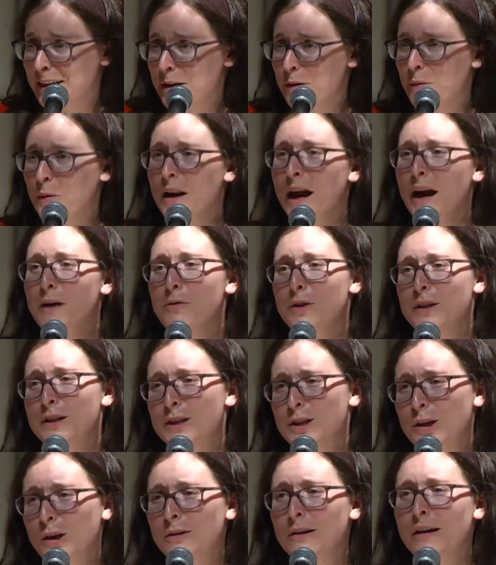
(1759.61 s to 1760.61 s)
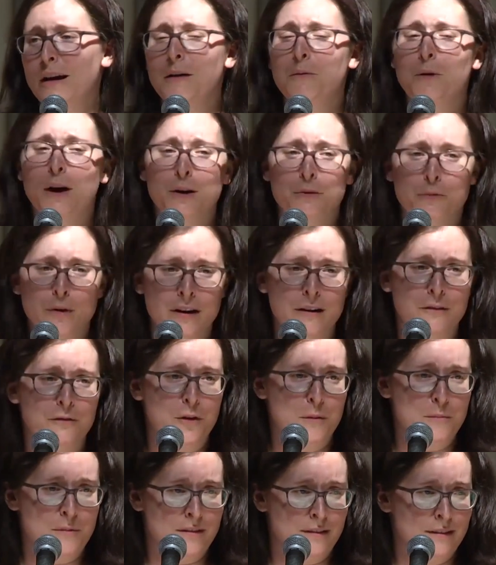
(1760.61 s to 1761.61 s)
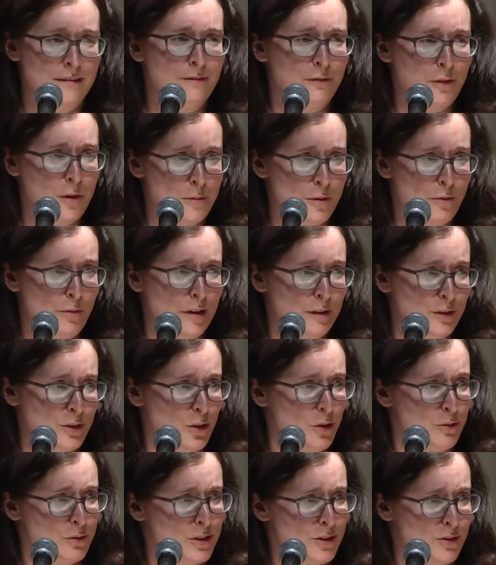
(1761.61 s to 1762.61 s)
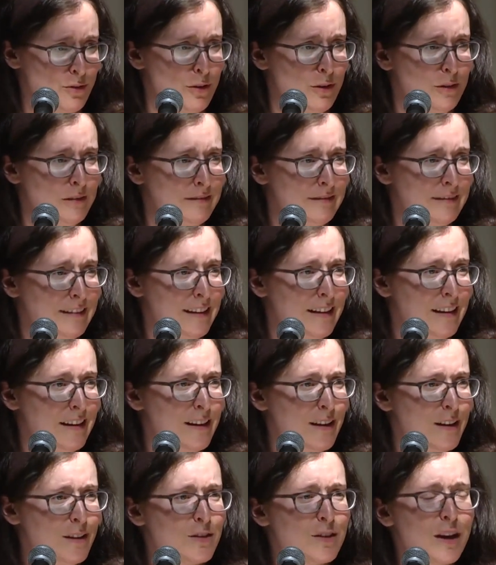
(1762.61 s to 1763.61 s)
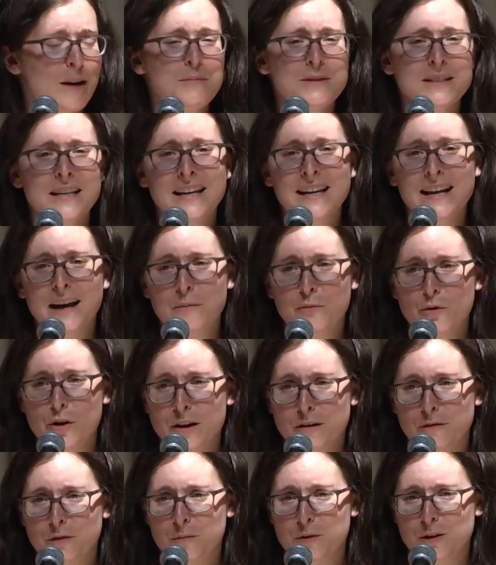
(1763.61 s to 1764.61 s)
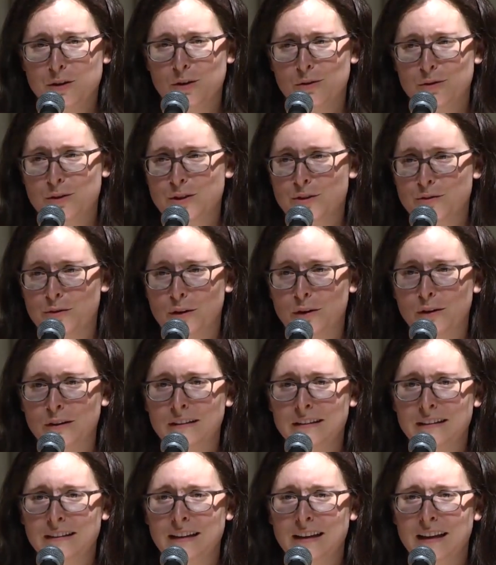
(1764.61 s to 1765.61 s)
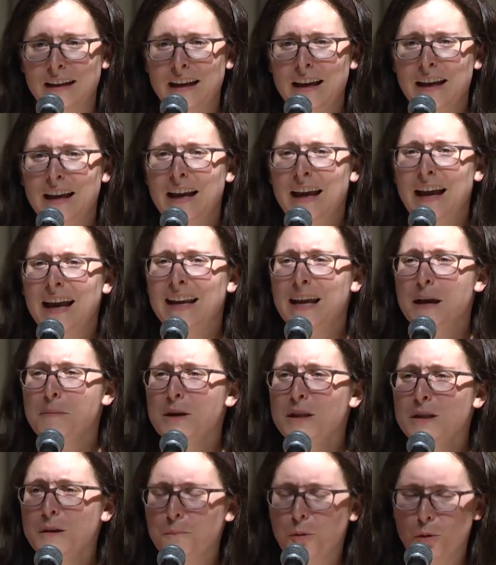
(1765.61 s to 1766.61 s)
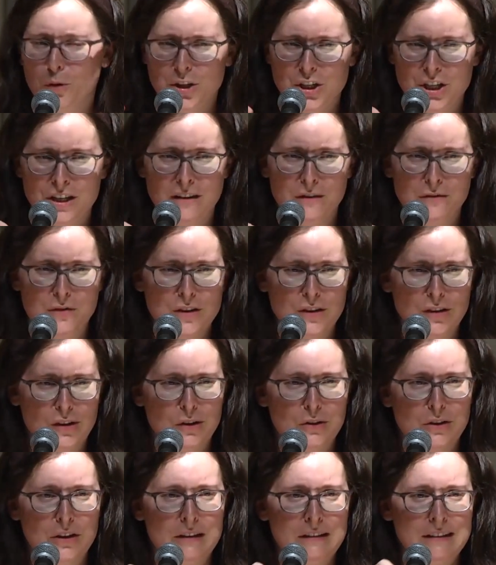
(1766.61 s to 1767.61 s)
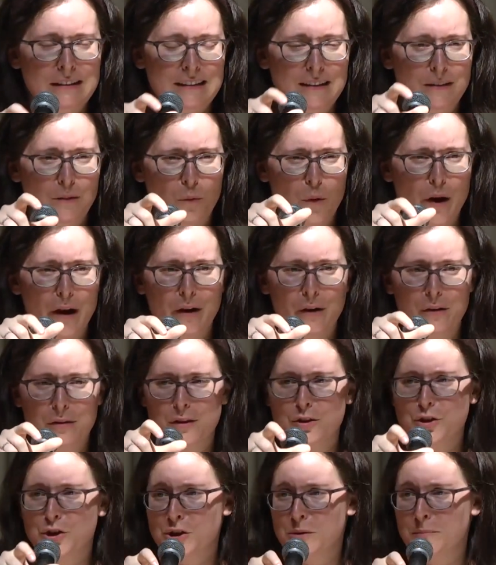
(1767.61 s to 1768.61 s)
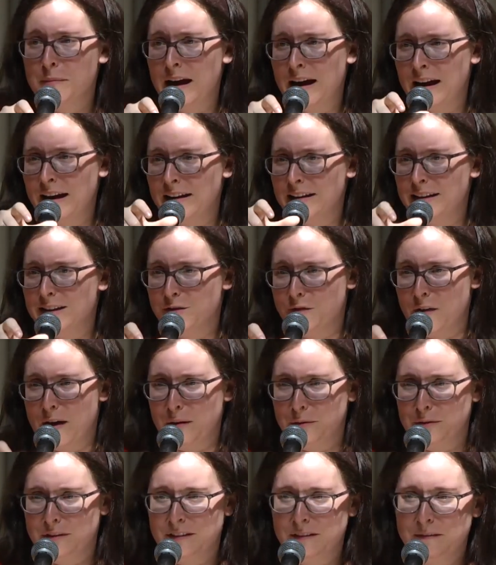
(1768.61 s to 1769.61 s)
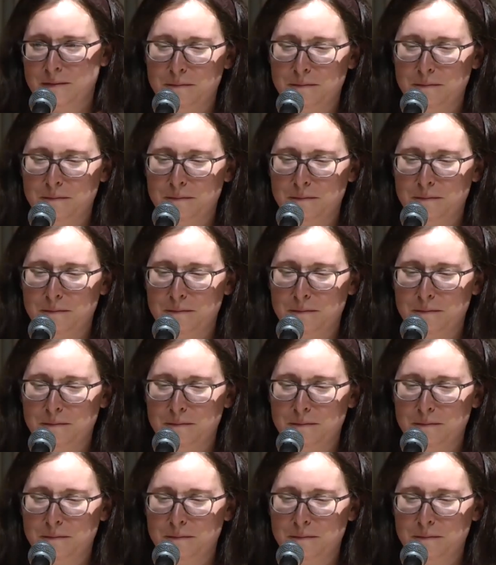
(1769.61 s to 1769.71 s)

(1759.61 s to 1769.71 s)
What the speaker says: When I read the Torah, I want to read it from a real Torah scroll. So I'm reading from a Torah scroll, and I'm in the portion of the Torah where the Shema is found.